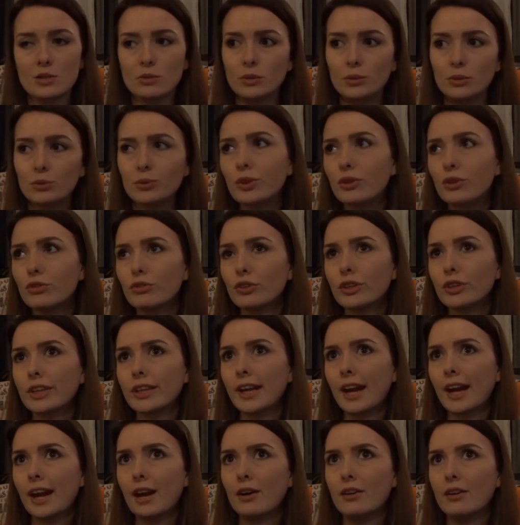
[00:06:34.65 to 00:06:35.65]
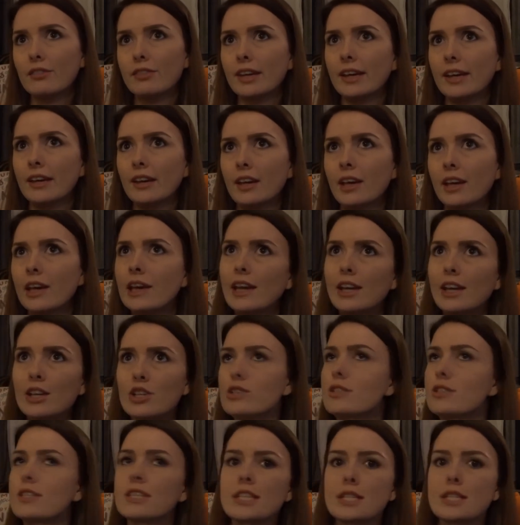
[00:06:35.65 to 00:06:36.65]
Well, we're not running out of it, it
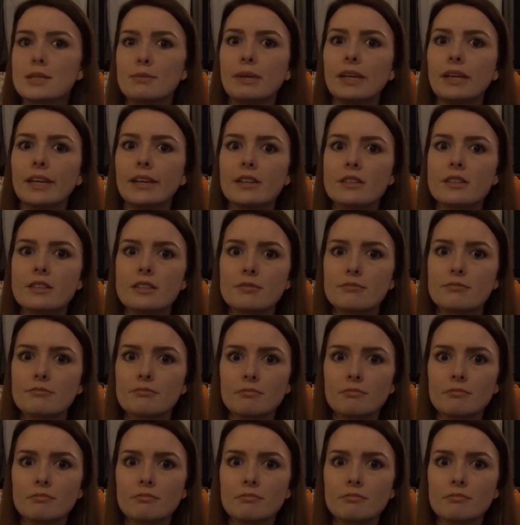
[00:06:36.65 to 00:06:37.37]
just disappears.